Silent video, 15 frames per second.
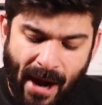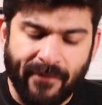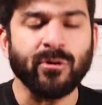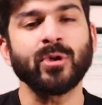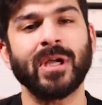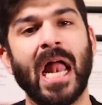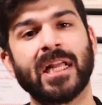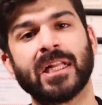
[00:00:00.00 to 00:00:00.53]

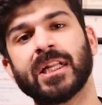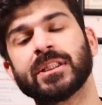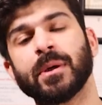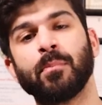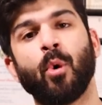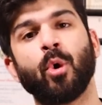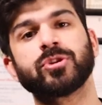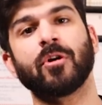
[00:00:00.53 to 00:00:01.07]
have to calculate
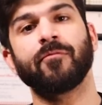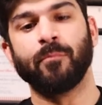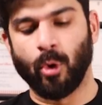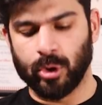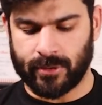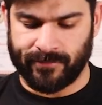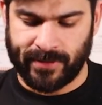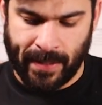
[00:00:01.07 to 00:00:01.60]
the moles of
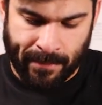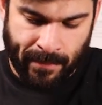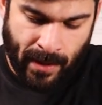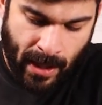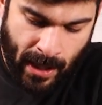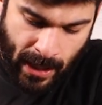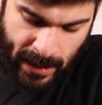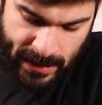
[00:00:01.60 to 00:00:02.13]
both of
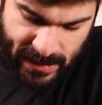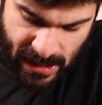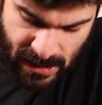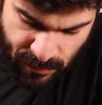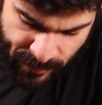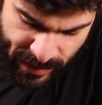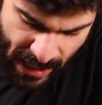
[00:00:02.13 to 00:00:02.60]
them. Since